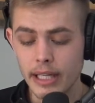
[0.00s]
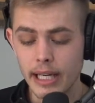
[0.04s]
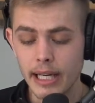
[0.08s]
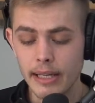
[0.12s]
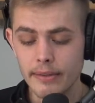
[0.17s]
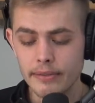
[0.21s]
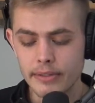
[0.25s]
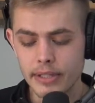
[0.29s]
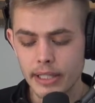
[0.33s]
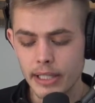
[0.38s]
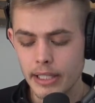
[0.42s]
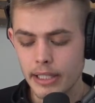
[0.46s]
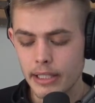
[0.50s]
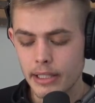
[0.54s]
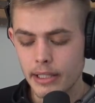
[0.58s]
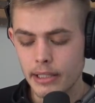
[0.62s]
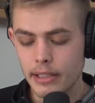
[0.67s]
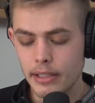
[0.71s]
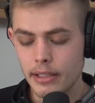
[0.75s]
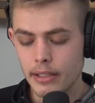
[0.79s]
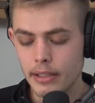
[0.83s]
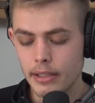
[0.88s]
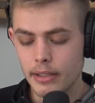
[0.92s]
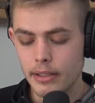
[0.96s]
I've
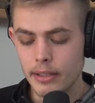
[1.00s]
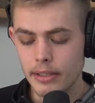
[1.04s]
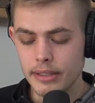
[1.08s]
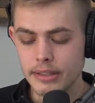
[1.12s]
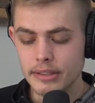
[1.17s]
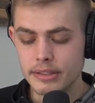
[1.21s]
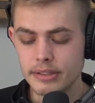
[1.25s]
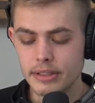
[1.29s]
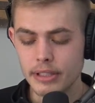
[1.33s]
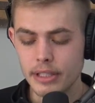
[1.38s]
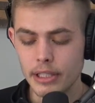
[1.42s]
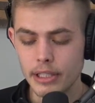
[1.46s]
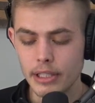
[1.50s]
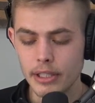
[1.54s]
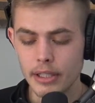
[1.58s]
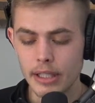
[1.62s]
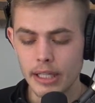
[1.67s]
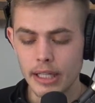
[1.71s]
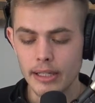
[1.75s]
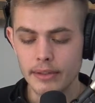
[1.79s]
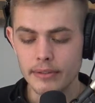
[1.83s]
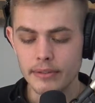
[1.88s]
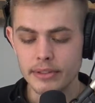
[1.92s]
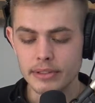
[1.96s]
taken this year,
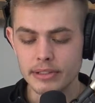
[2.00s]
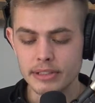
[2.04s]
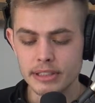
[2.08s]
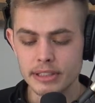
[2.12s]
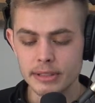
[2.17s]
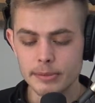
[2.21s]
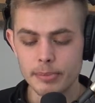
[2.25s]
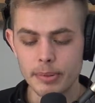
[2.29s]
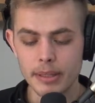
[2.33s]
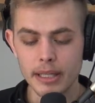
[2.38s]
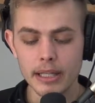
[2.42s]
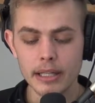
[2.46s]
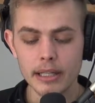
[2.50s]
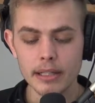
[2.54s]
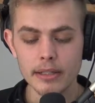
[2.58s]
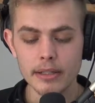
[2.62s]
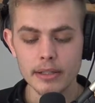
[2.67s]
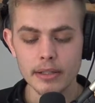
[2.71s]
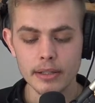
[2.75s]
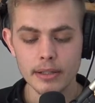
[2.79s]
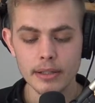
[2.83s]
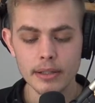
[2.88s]
I, this has been